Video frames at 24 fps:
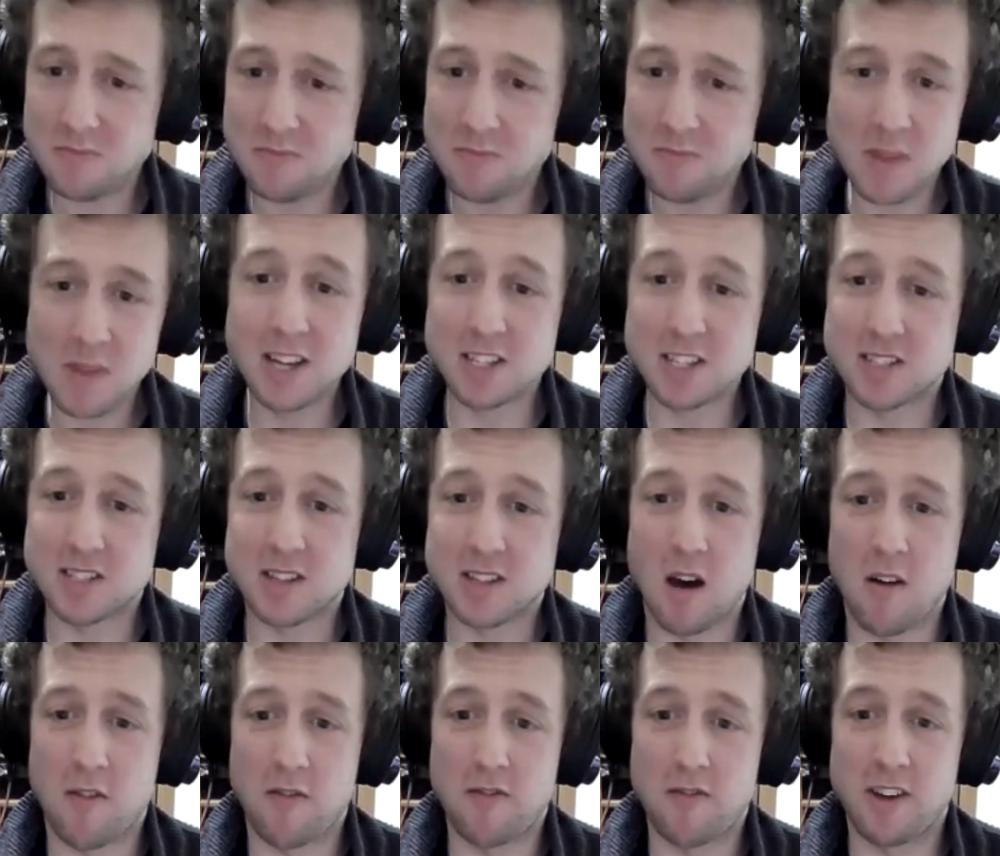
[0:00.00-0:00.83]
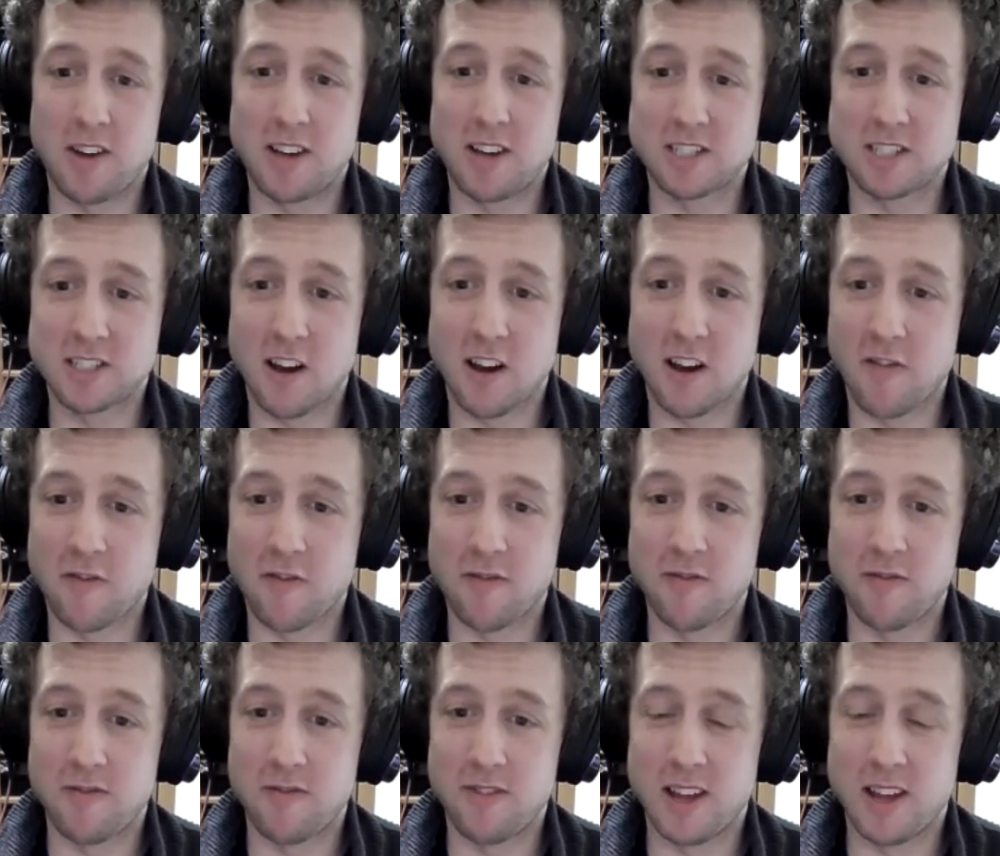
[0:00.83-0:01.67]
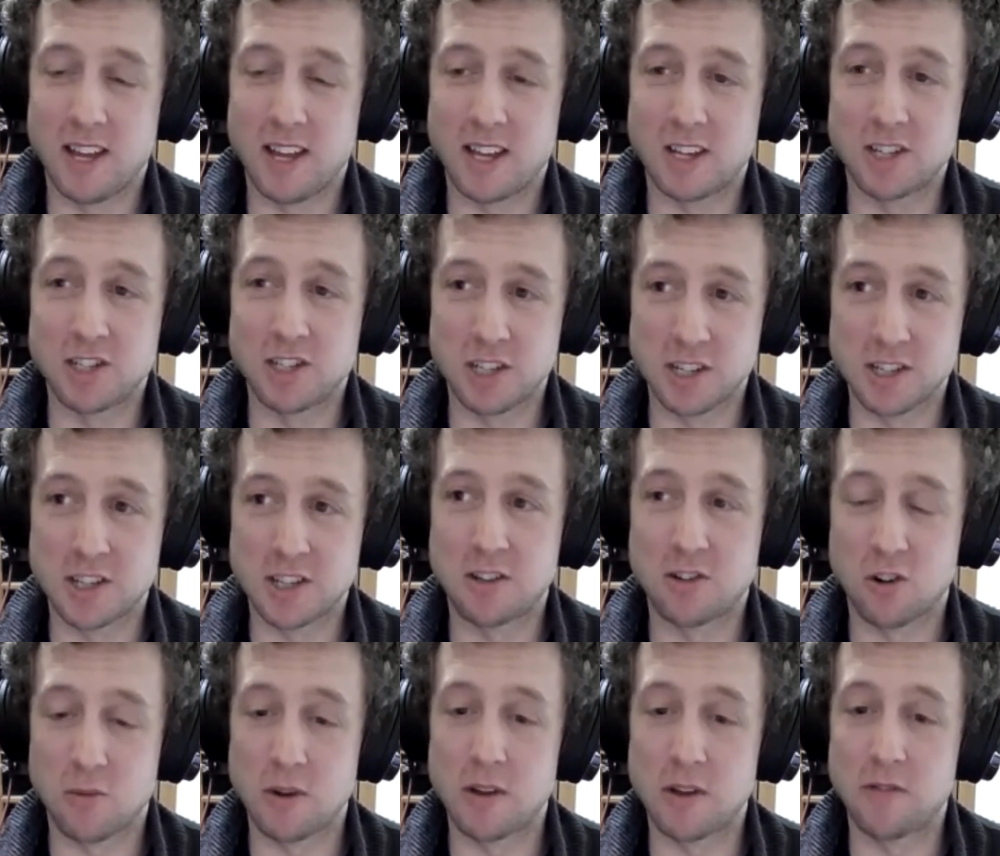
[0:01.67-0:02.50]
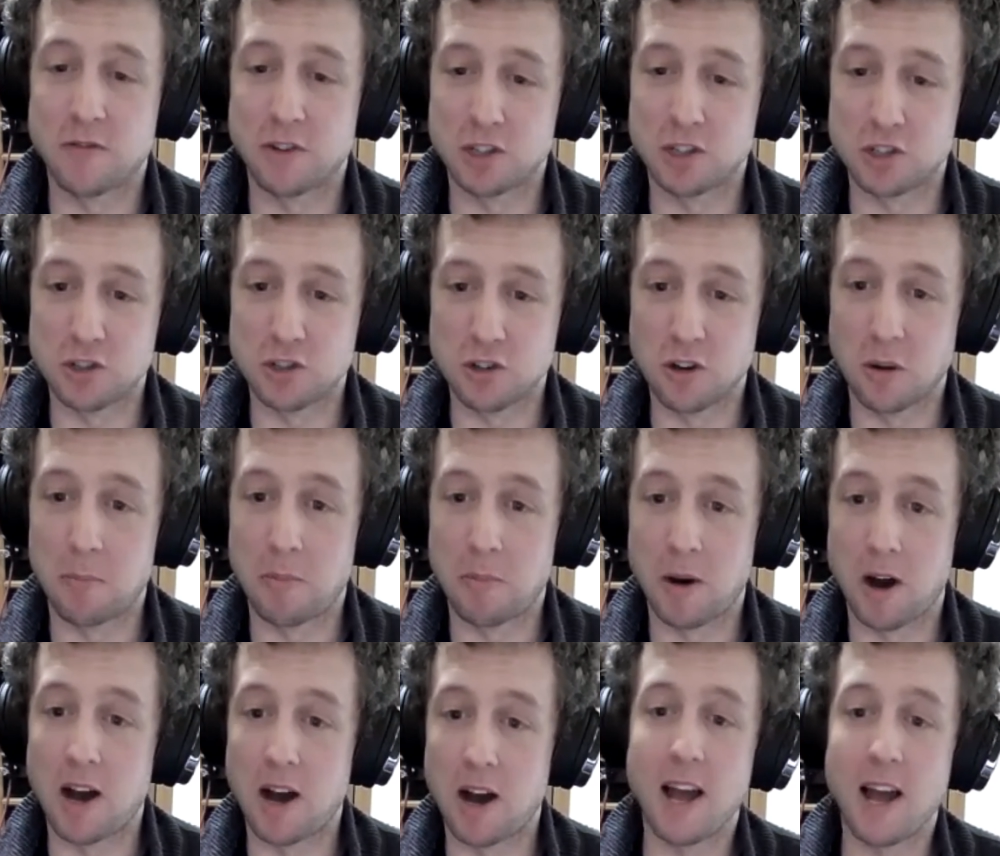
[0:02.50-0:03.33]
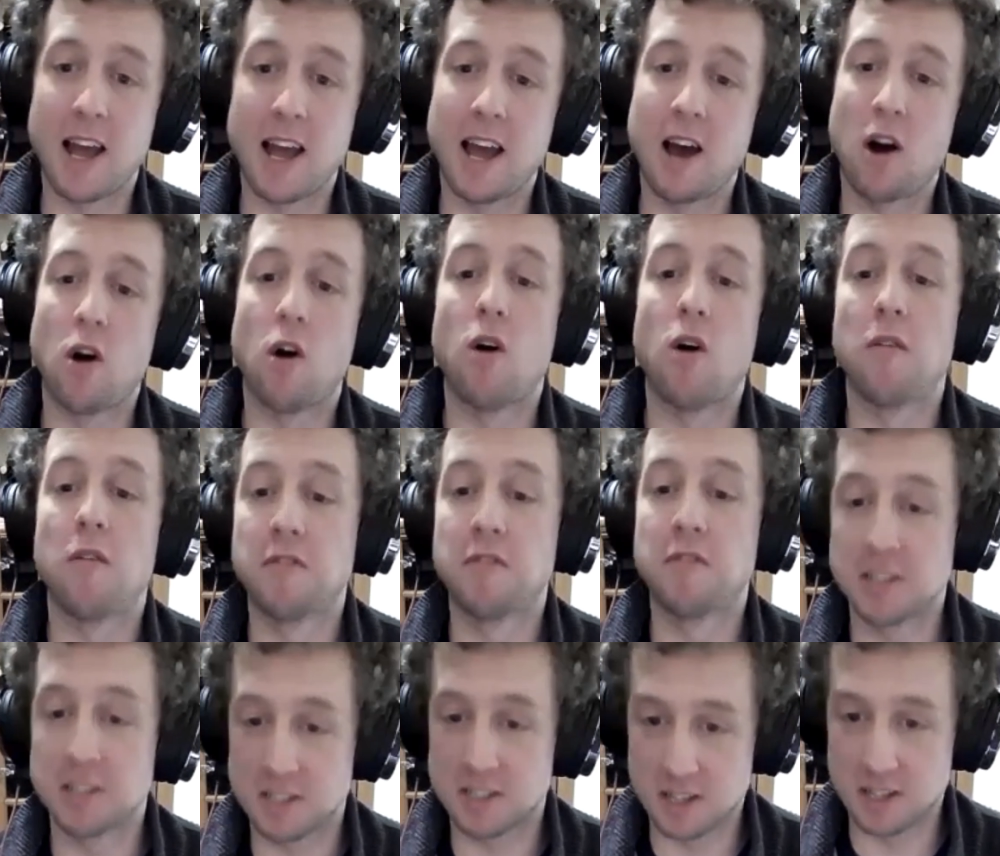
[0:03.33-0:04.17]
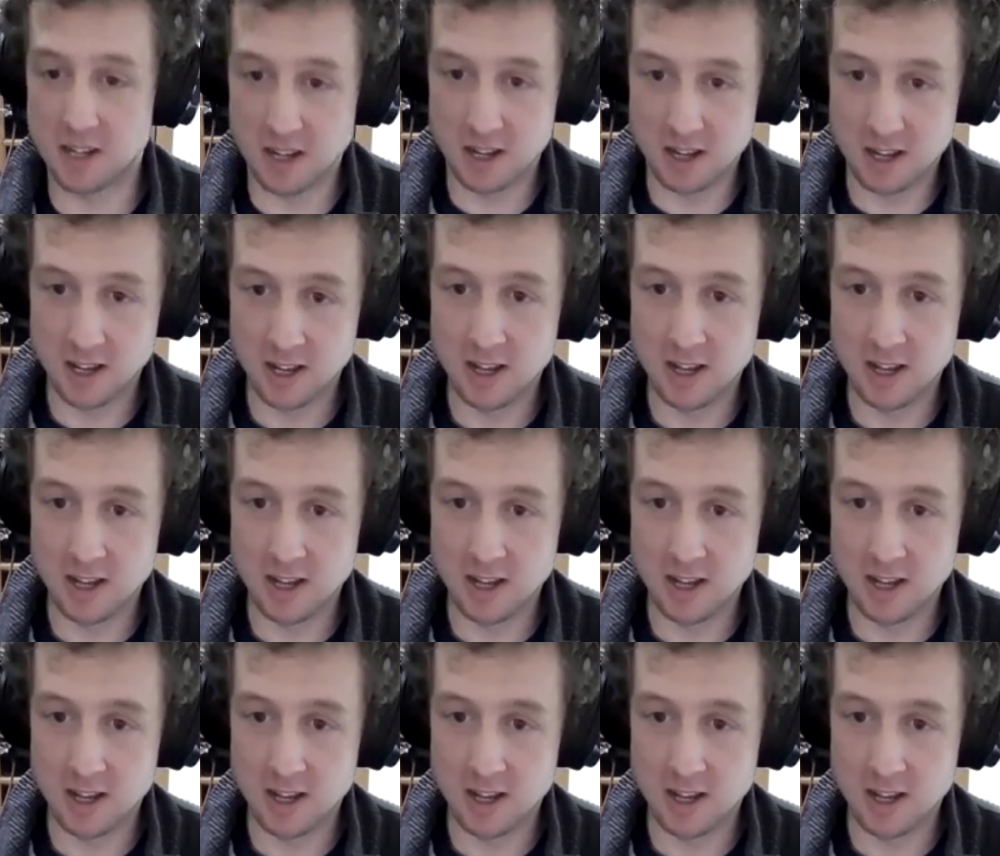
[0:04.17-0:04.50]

It's tough shearing in Norway for sure, but obviously